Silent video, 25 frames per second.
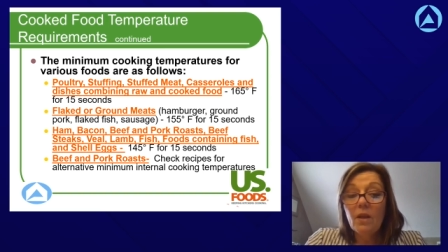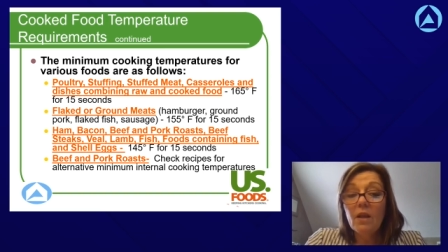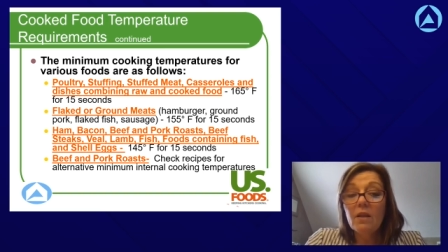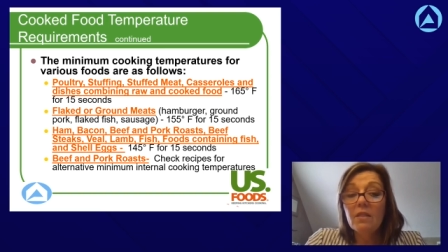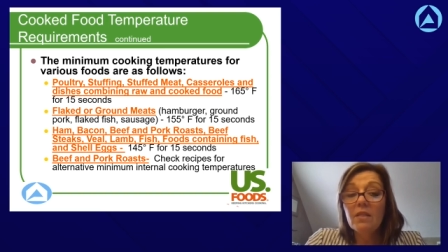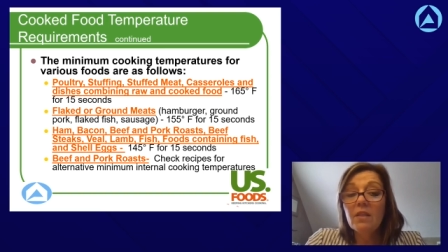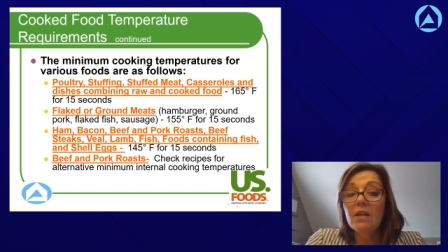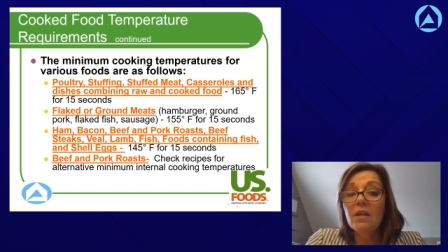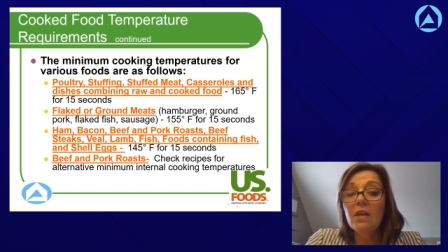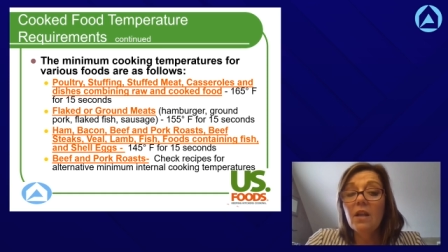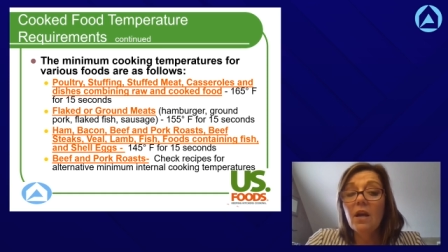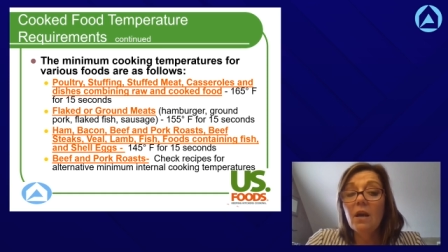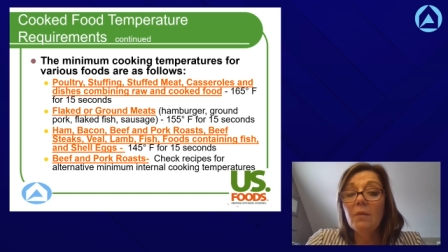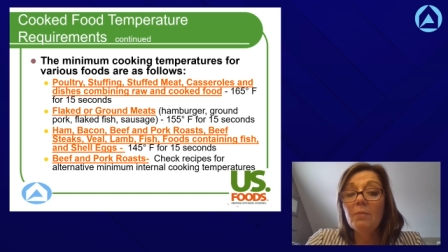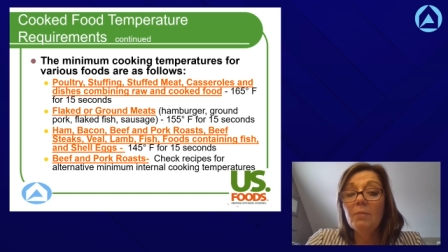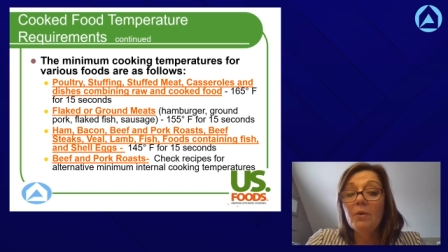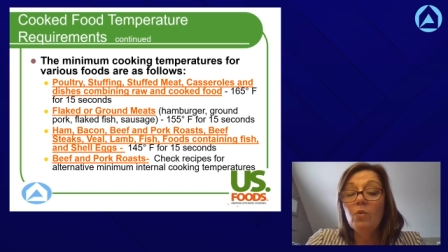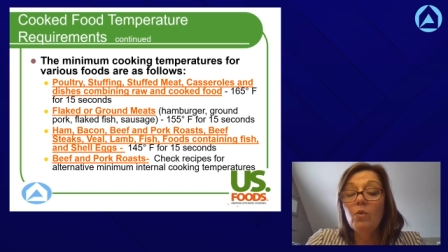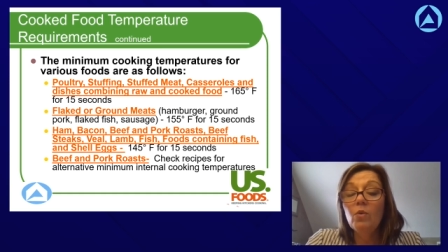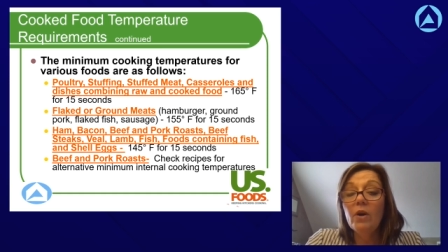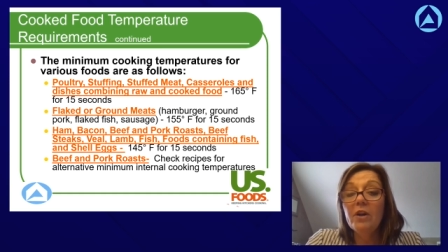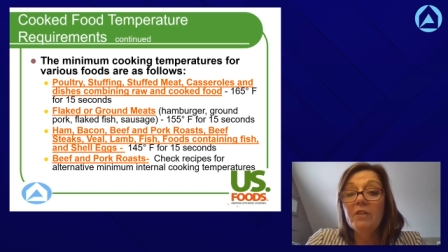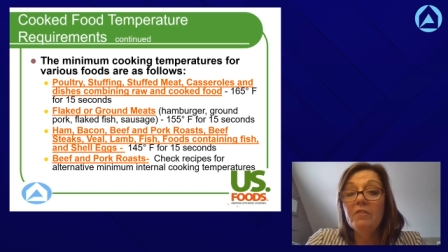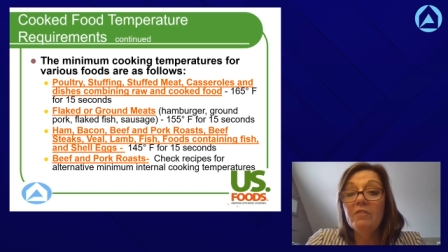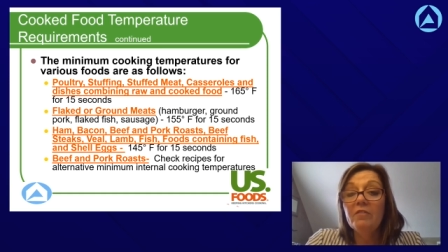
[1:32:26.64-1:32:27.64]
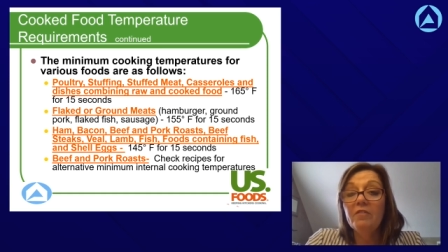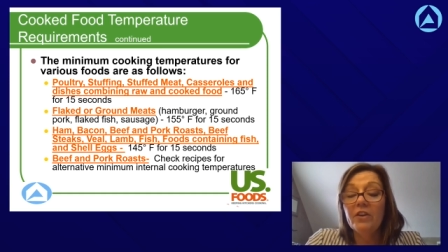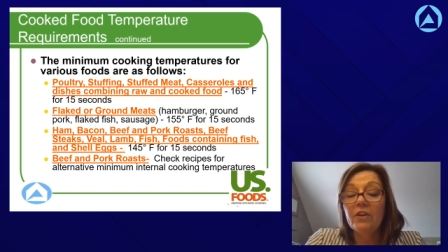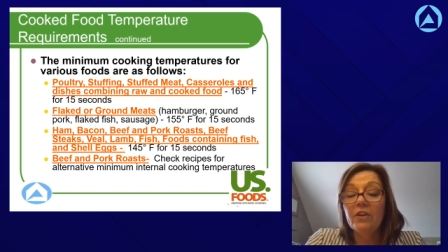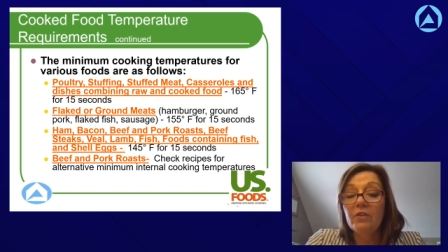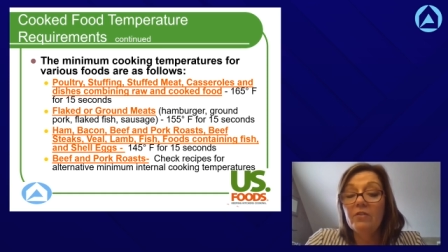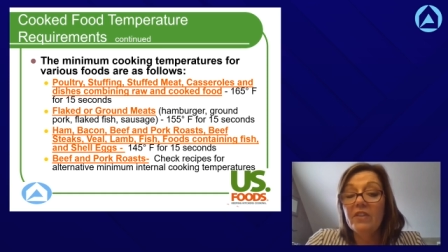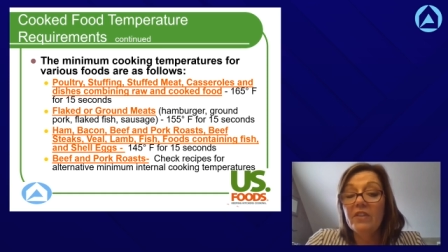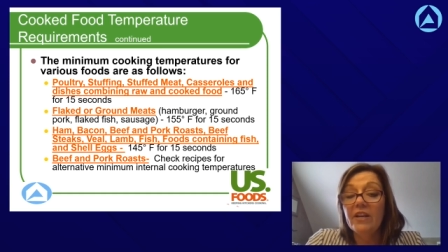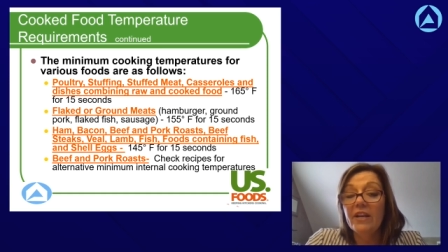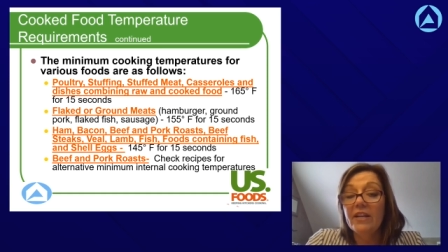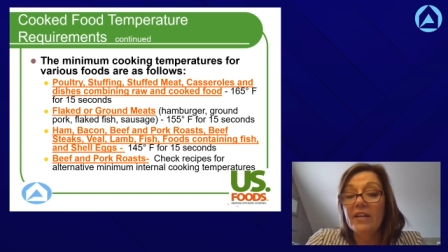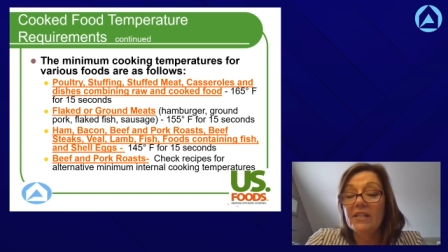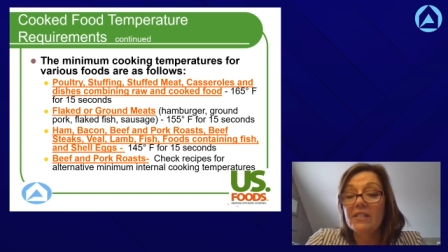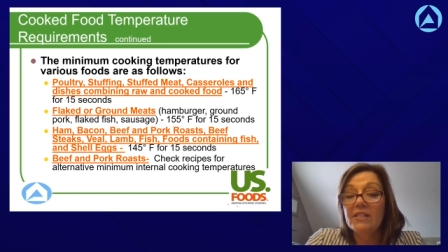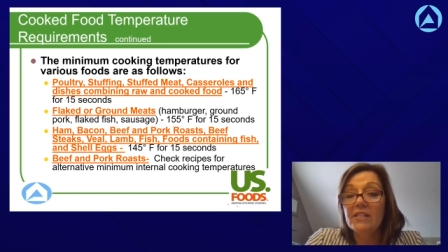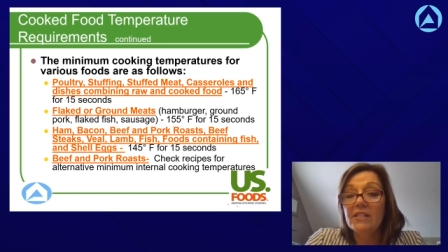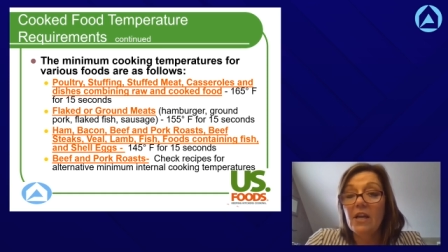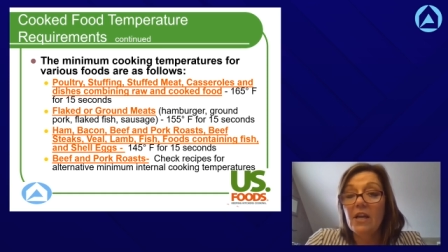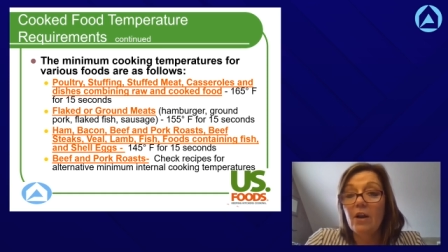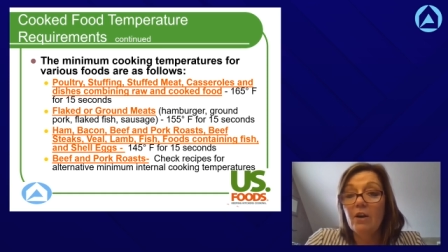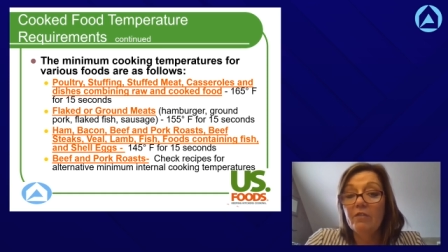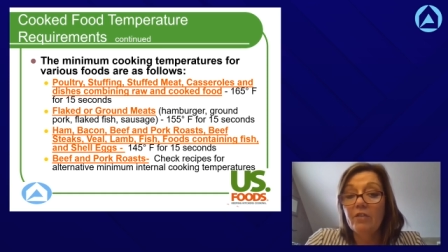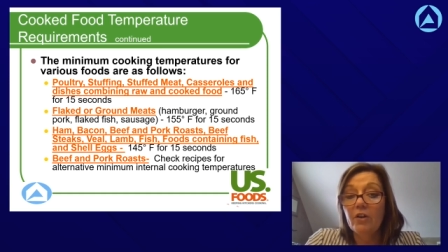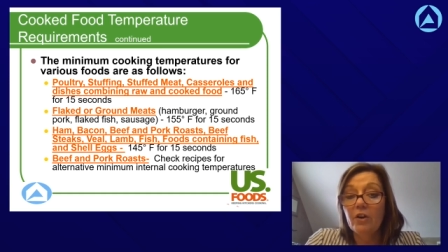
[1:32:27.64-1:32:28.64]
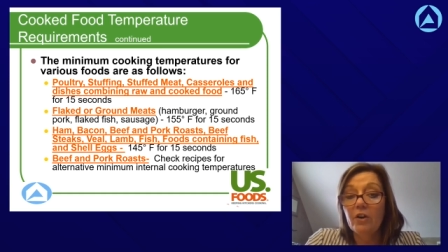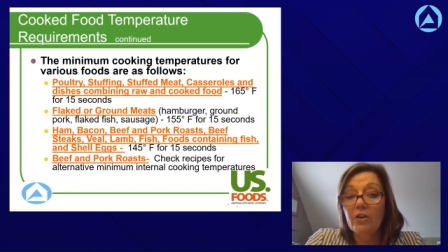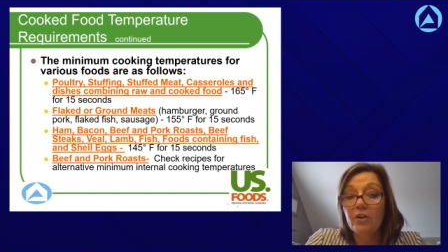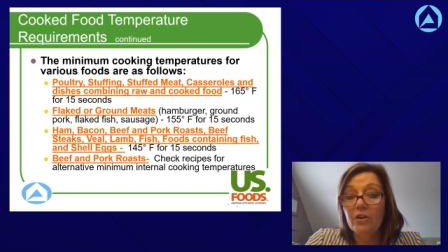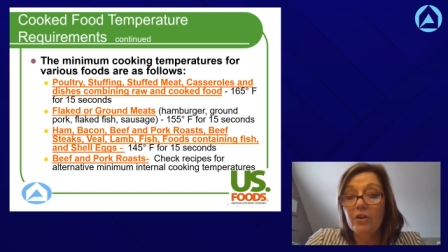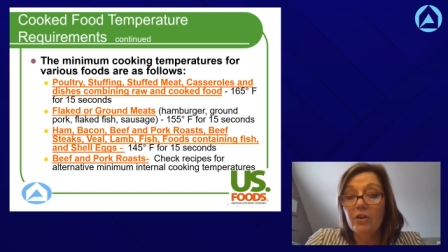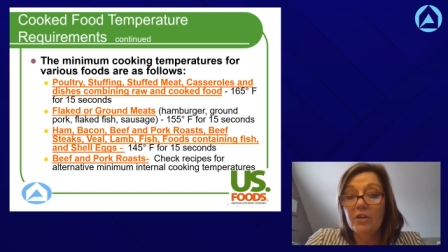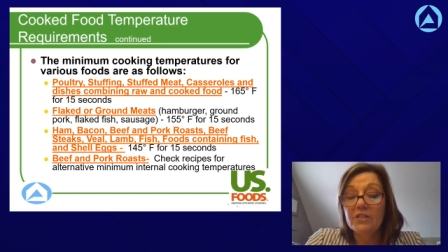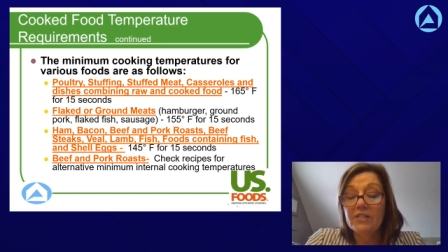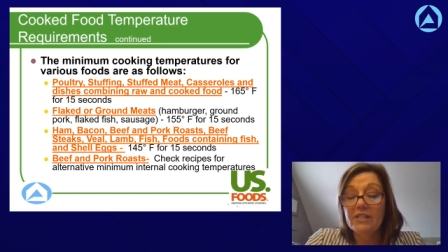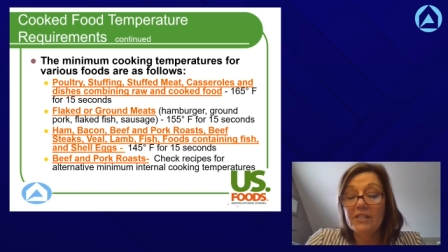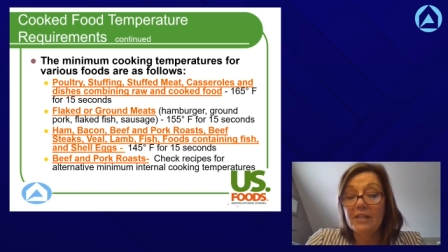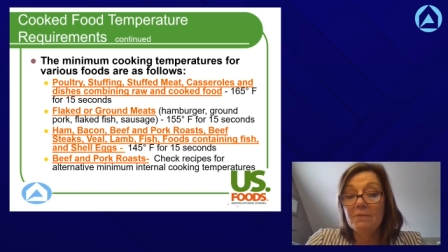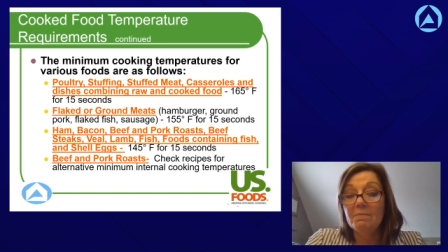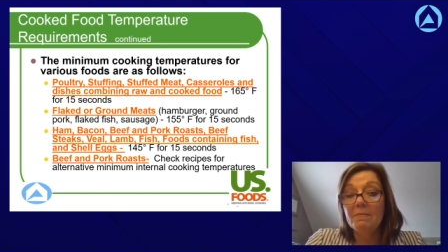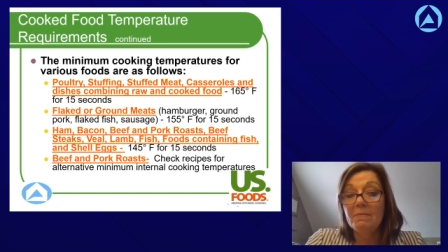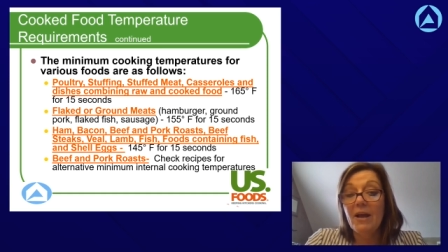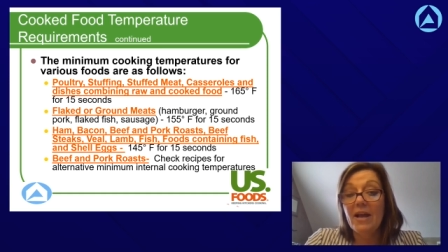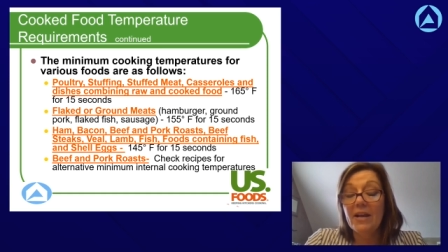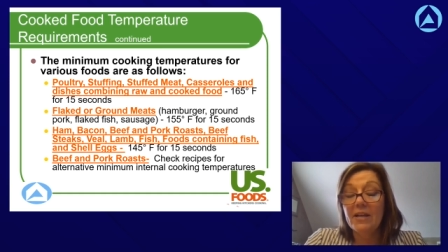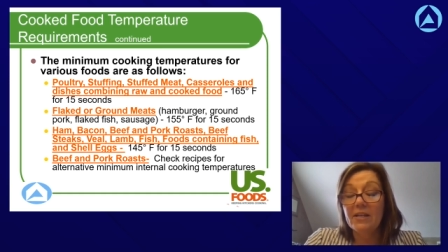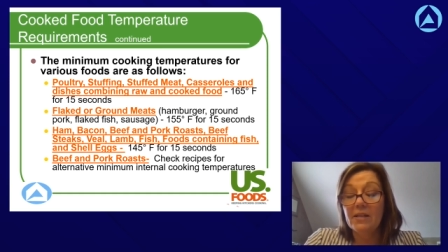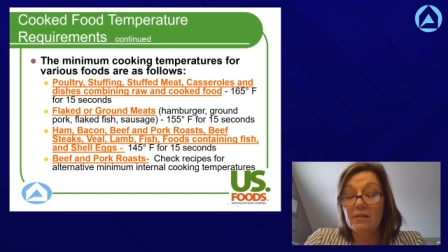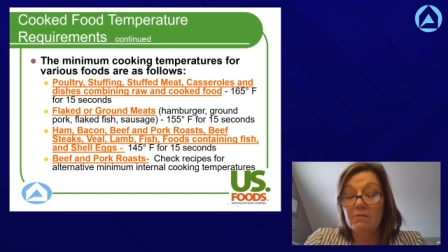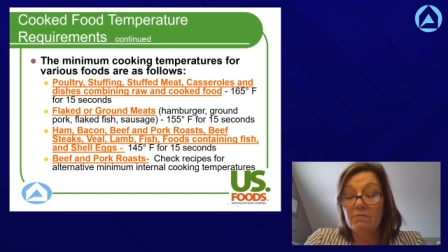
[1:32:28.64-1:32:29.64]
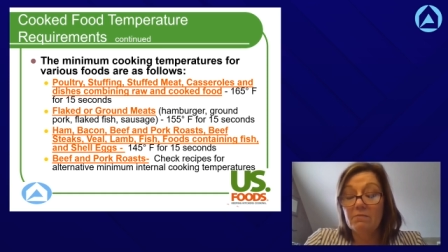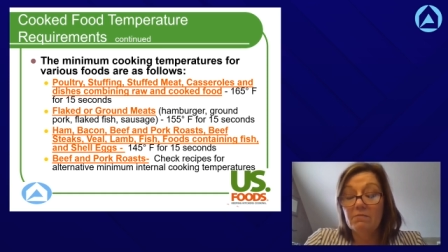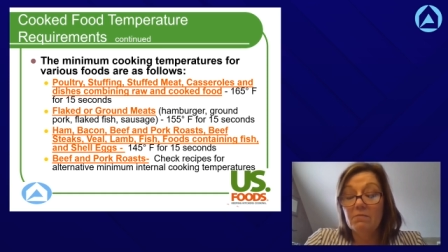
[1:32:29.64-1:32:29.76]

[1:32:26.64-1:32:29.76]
The number one food that gets overcooked in my